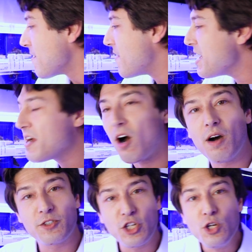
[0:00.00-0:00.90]
They
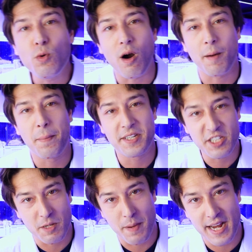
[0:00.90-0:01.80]
too are
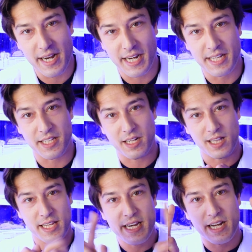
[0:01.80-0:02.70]
participating in the
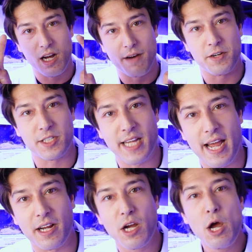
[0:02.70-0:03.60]
cleaning of your
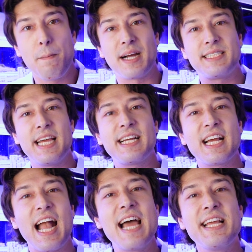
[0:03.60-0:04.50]
tank by
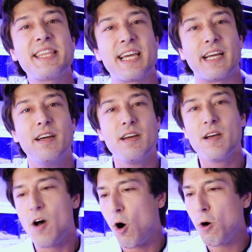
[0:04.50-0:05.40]
taking anything,
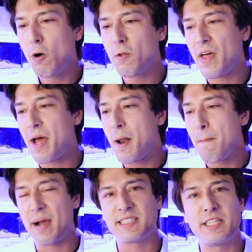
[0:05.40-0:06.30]
all that
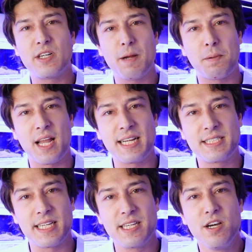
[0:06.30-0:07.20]
bacteria,
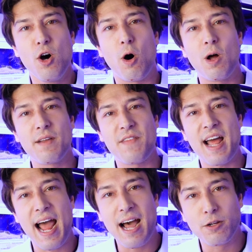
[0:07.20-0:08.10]
plankton, all of
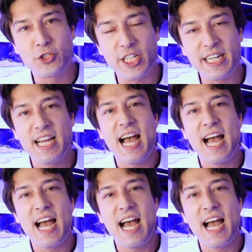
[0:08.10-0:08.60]
that algae,